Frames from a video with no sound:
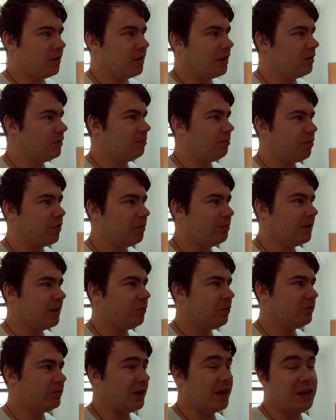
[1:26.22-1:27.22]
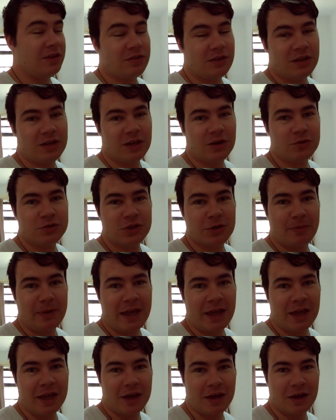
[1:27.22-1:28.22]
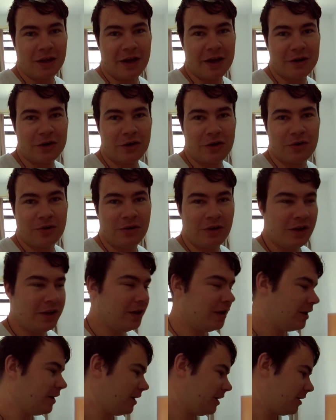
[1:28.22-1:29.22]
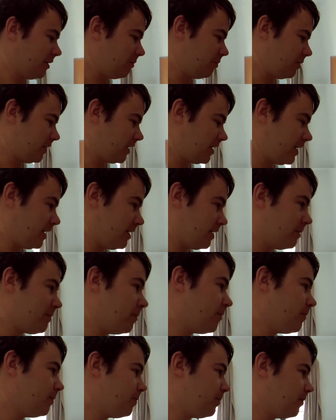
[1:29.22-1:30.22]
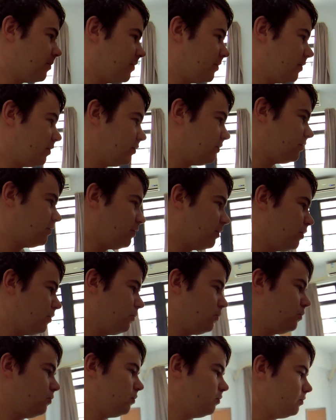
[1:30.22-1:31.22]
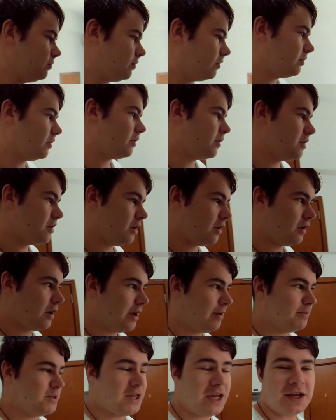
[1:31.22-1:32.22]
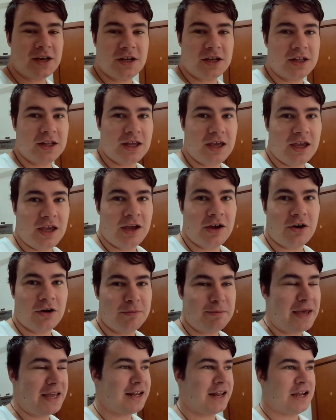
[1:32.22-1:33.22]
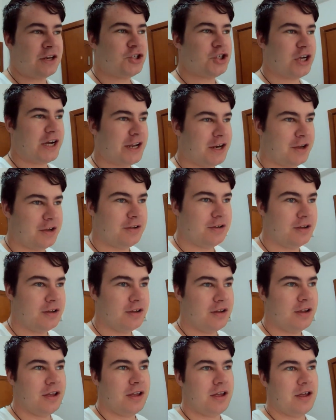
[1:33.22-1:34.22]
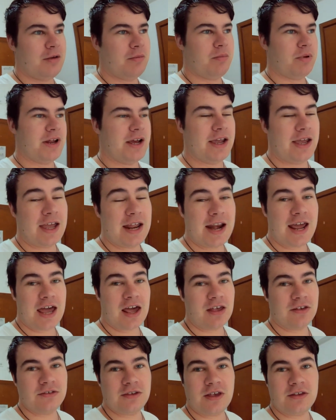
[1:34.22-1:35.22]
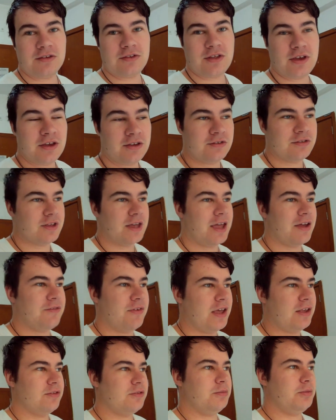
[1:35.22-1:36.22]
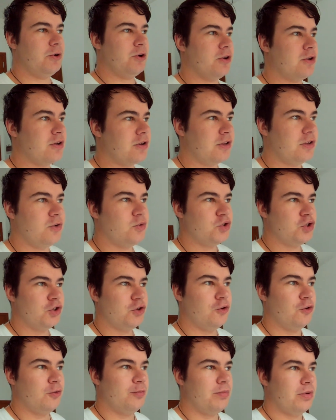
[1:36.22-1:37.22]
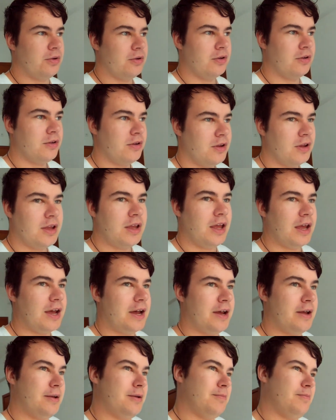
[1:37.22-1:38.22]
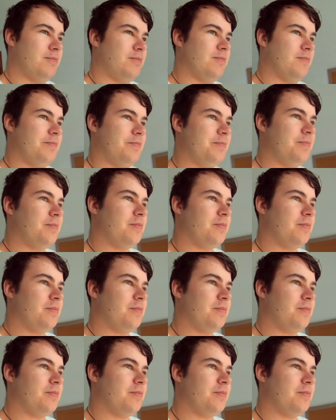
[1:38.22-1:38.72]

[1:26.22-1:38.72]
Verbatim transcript: it probably was an easy deal to make. I don't know. But so I'm technically on mainland China, but I can access things like Facebook, YouTube. I'm